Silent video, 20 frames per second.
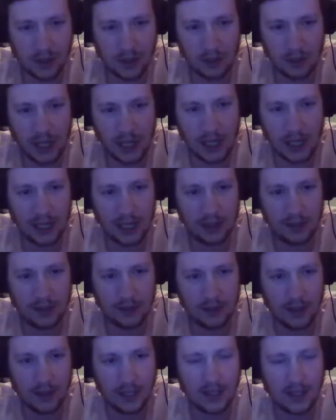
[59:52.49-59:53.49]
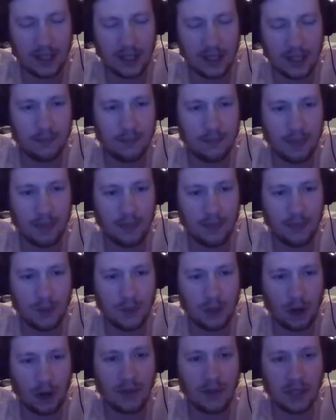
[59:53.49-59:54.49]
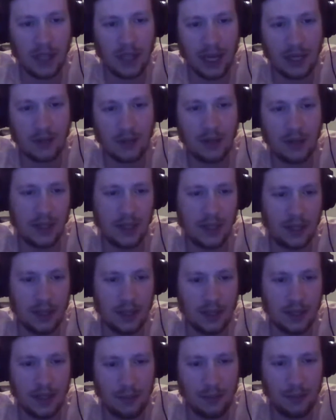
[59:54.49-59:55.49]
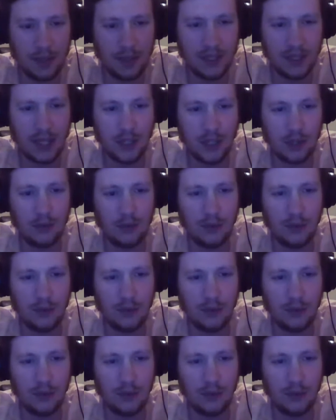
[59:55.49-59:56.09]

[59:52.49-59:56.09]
are leading it? I said Jarvis Landry is a good possession